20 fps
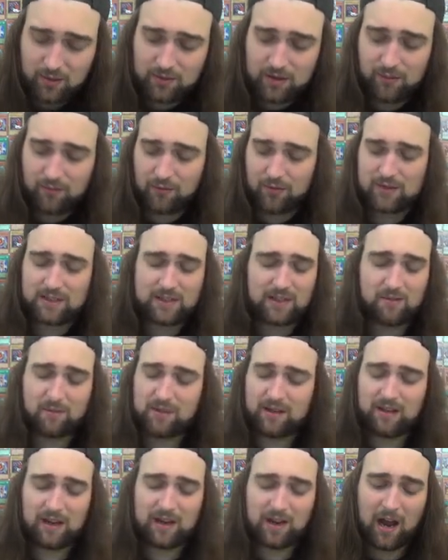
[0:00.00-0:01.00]
no difference, and it'd
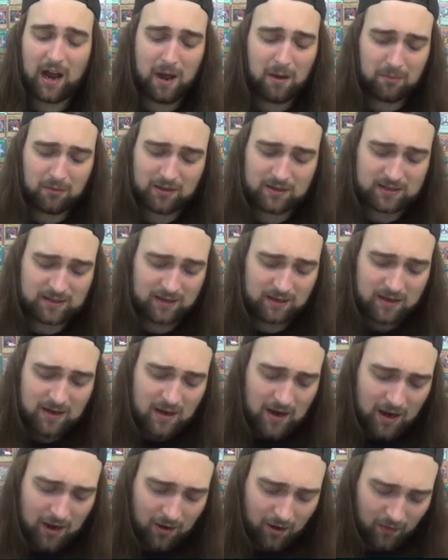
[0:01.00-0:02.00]
be like obelisk
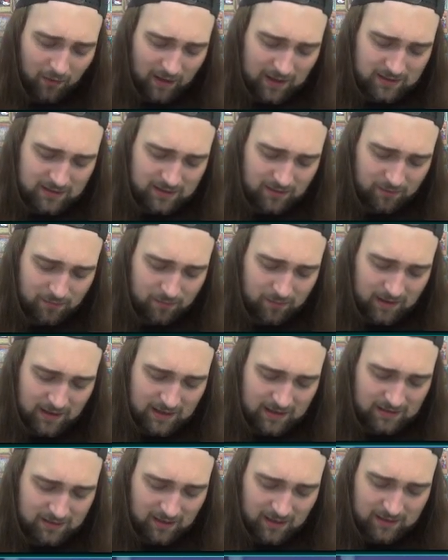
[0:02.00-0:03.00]
and all that stuff. And
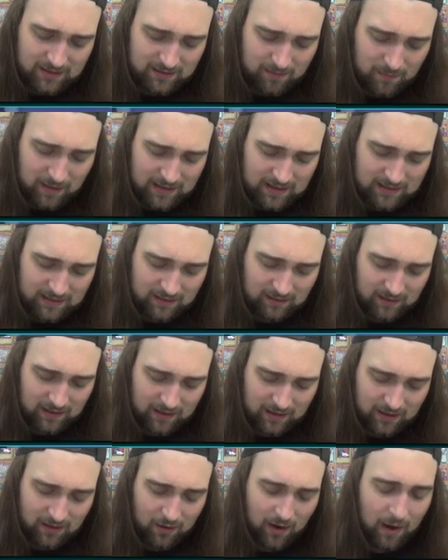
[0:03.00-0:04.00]
it's it's amazing.
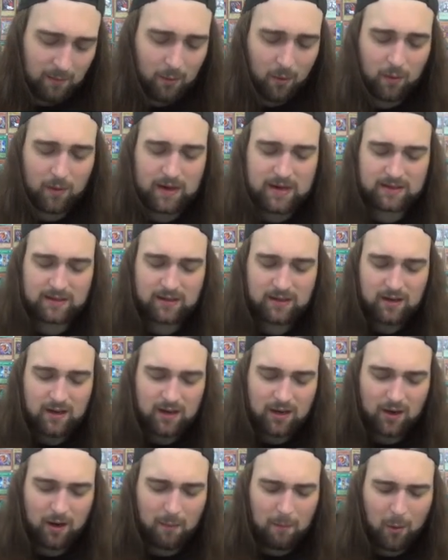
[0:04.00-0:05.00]
Like you know, I'm always
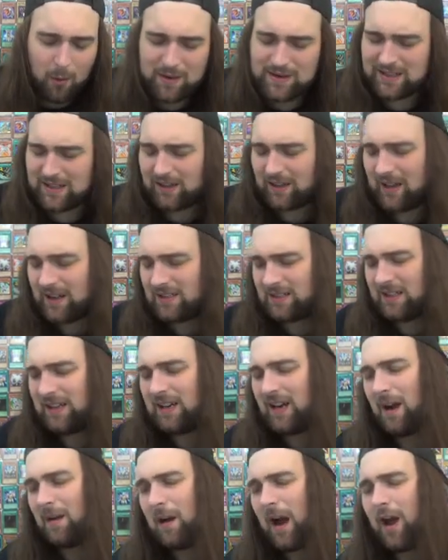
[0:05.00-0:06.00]
you know I'm always
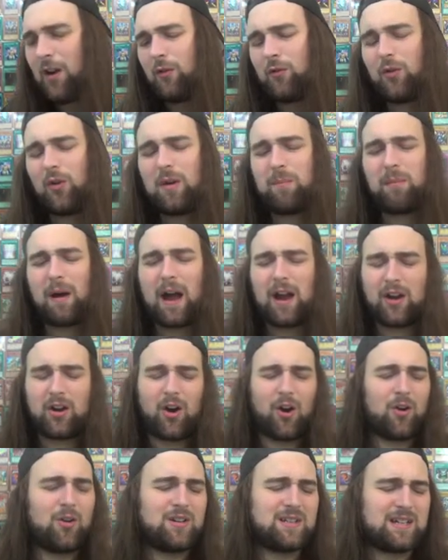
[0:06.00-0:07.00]
collecting. I, uh, I don't really buy
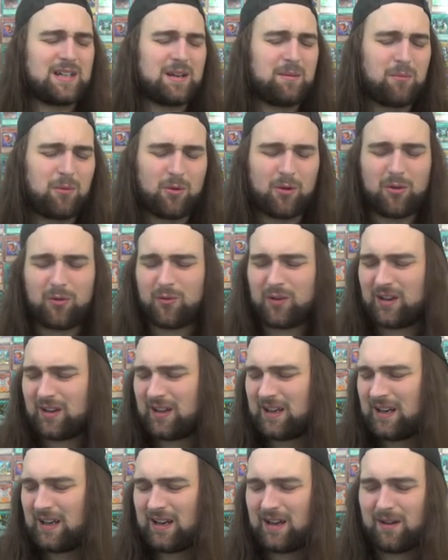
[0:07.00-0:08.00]
cards anymore,
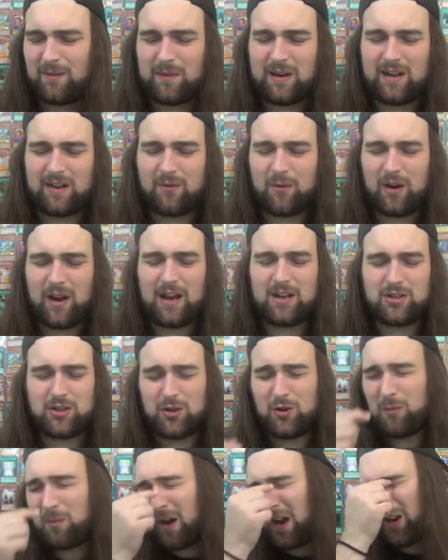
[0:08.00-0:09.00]
really. I mean, when I
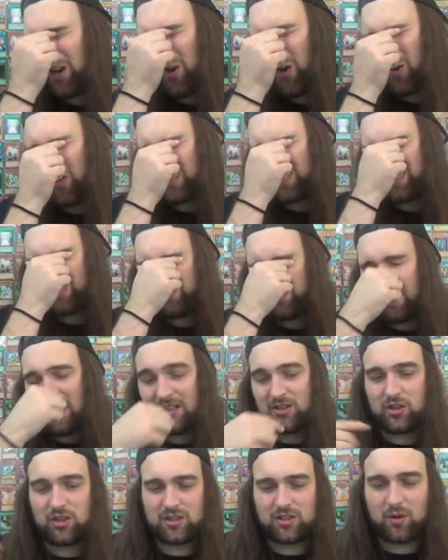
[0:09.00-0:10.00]
do buy cards, it's
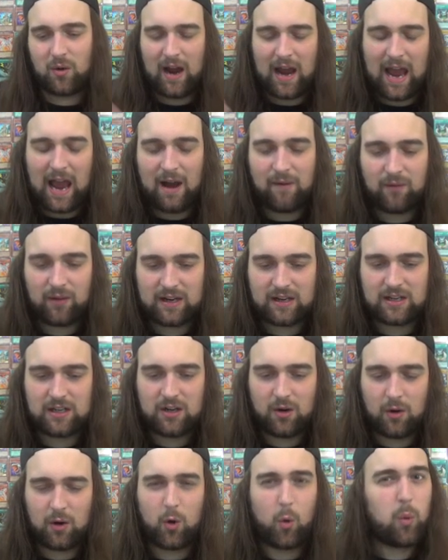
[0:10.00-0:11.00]
like just so I have like
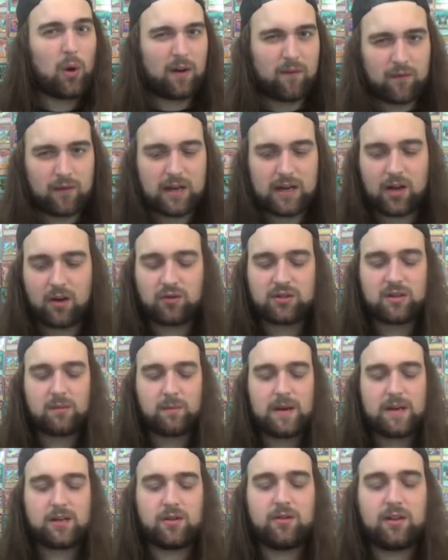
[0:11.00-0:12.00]
you know a quick video to
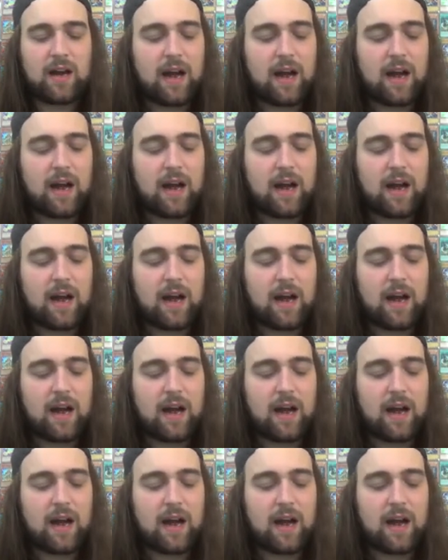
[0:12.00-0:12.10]
make you